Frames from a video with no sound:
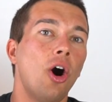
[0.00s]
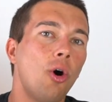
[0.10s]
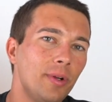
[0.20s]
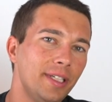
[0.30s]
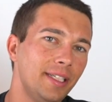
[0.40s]

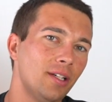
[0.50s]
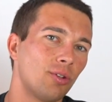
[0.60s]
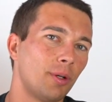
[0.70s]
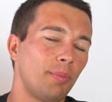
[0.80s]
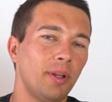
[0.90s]
oh, we need to
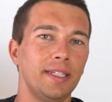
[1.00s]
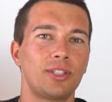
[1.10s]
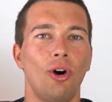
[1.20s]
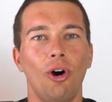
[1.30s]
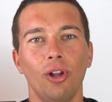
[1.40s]

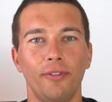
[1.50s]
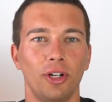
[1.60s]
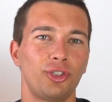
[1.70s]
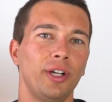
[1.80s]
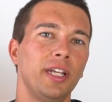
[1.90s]
replace all of
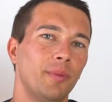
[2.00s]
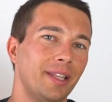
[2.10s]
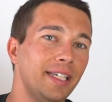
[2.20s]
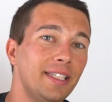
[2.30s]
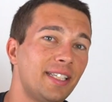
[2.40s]
our training
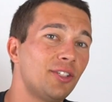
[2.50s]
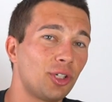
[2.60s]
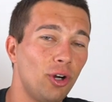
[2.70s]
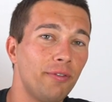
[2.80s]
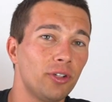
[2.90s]
with
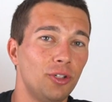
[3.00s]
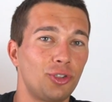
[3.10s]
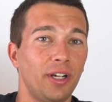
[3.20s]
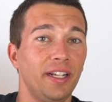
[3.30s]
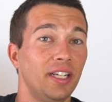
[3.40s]
eccentric overload
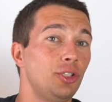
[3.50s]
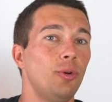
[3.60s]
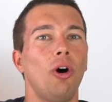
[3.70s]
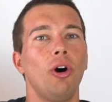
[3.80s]
training and do